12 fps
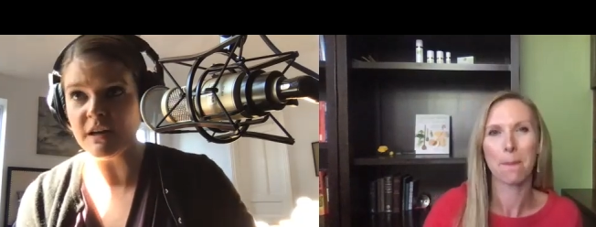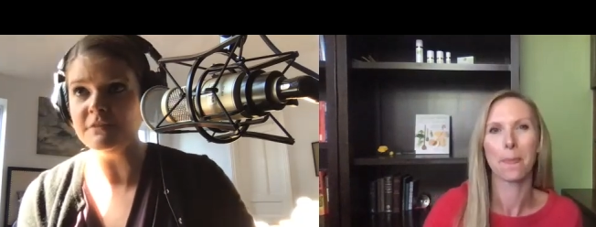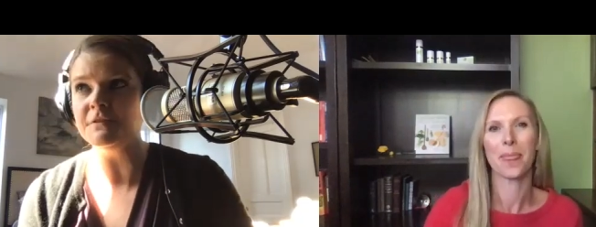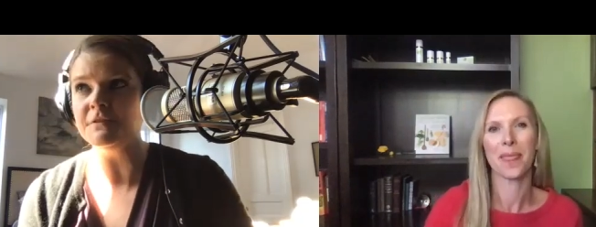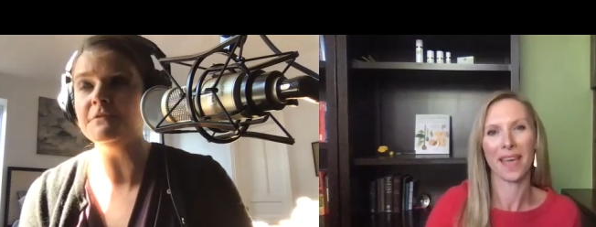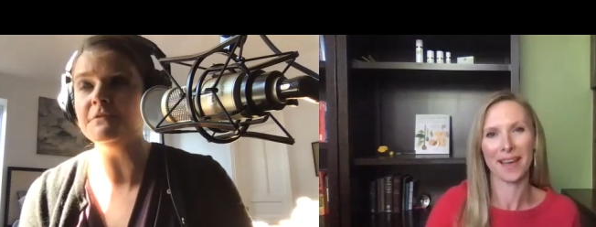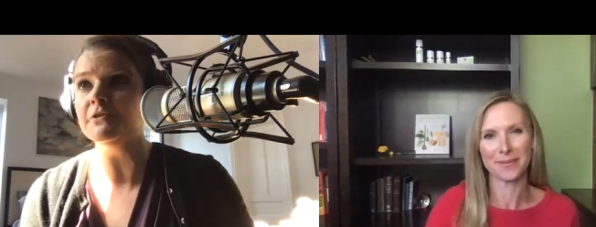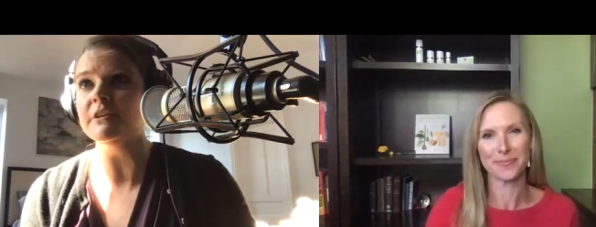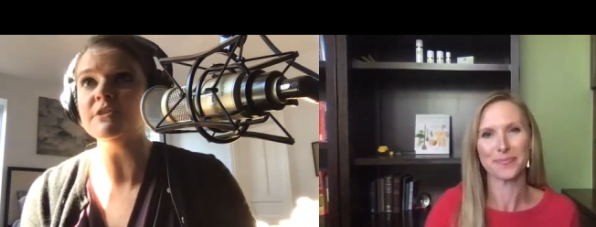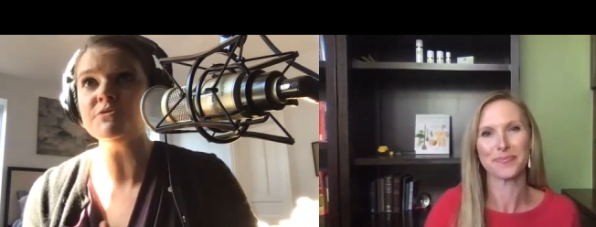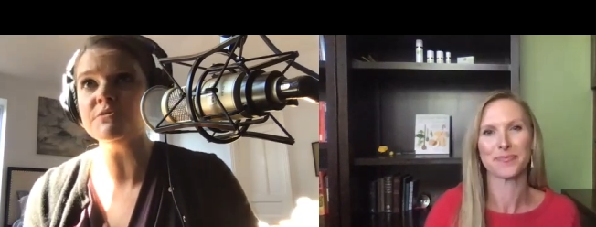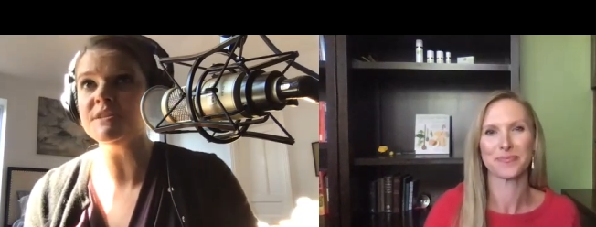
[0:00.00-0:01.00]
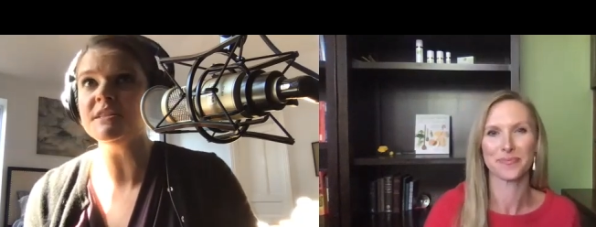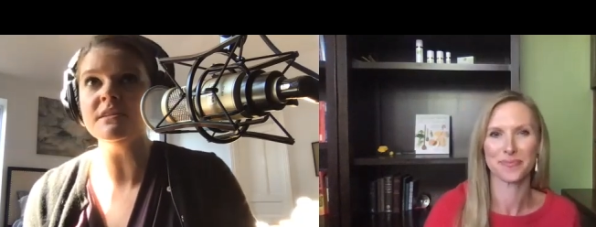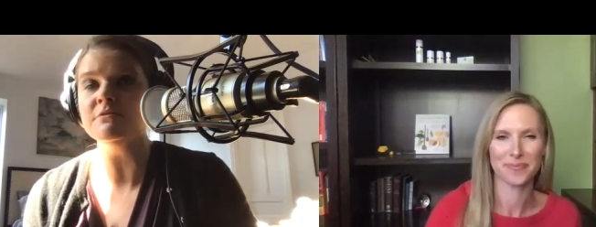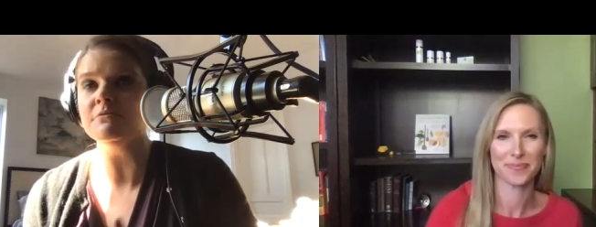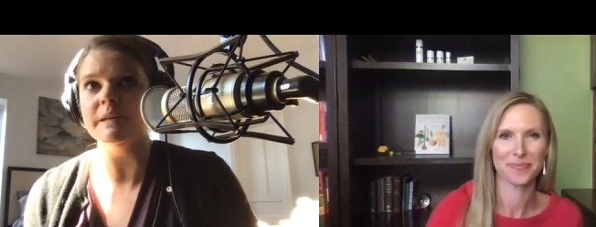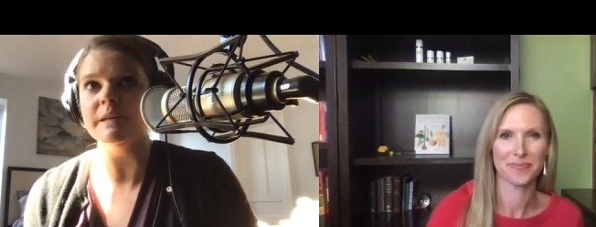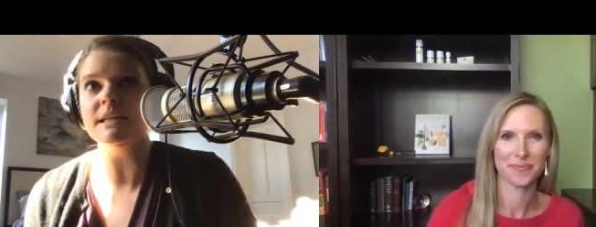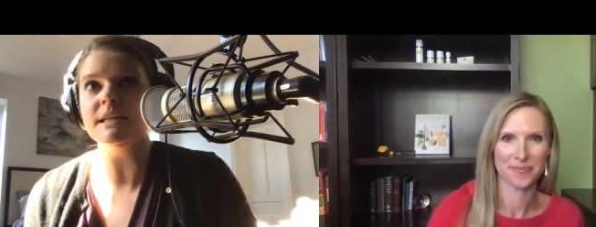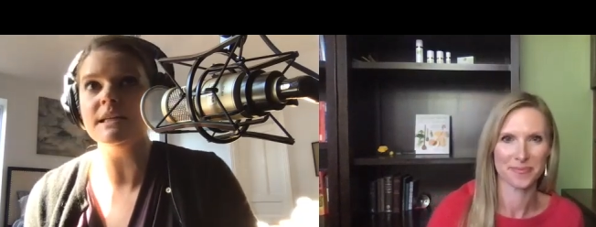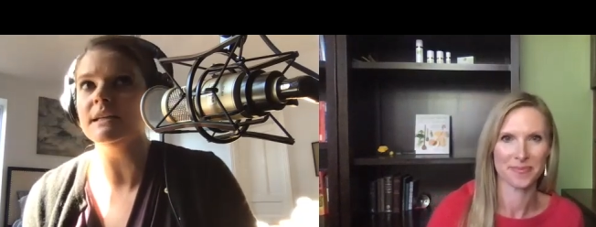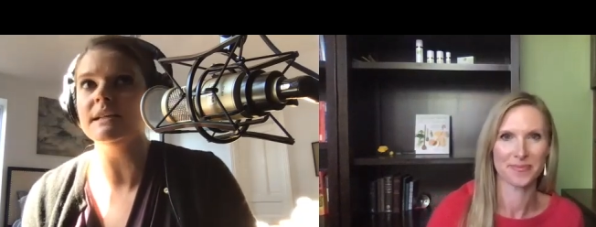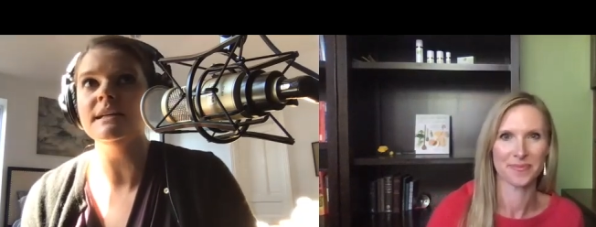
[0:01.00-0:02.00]
Speaker 1: If, if yeah. you're interested in
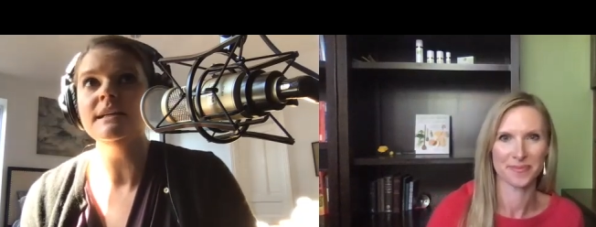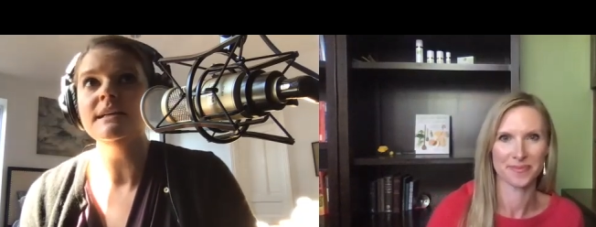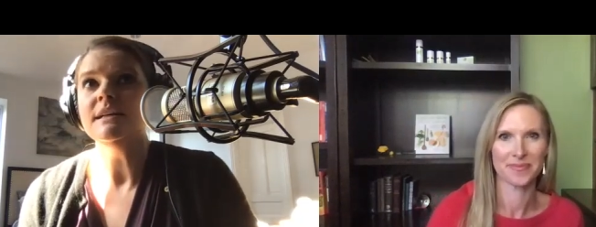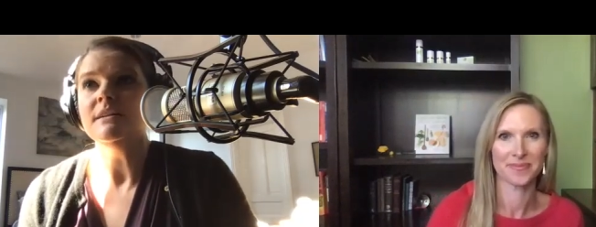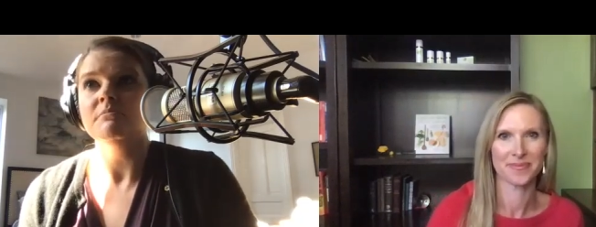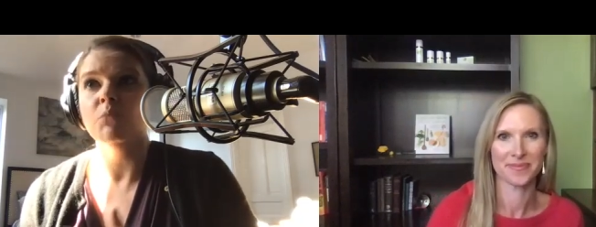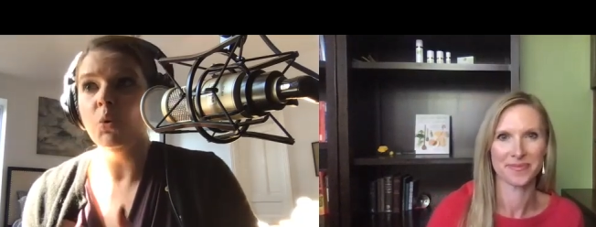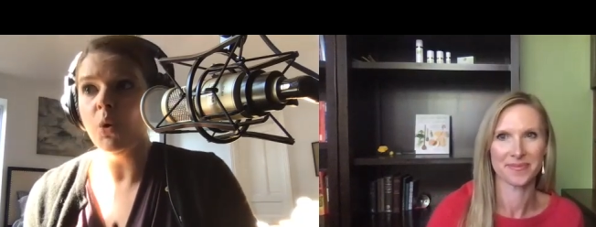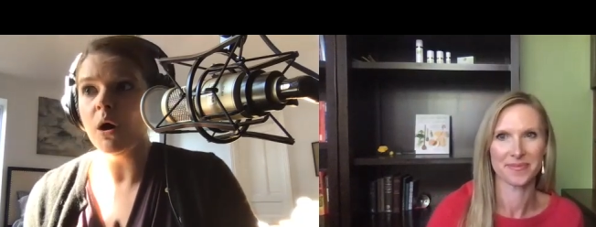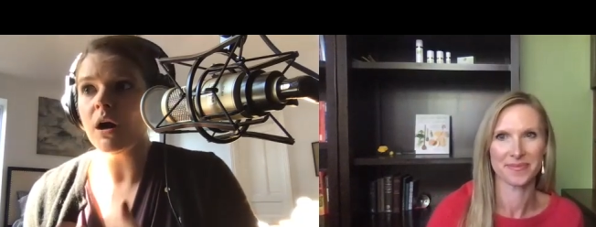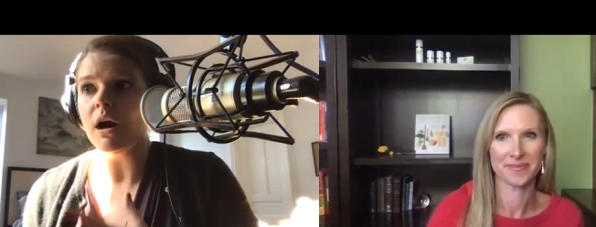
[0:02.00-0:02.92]
reading more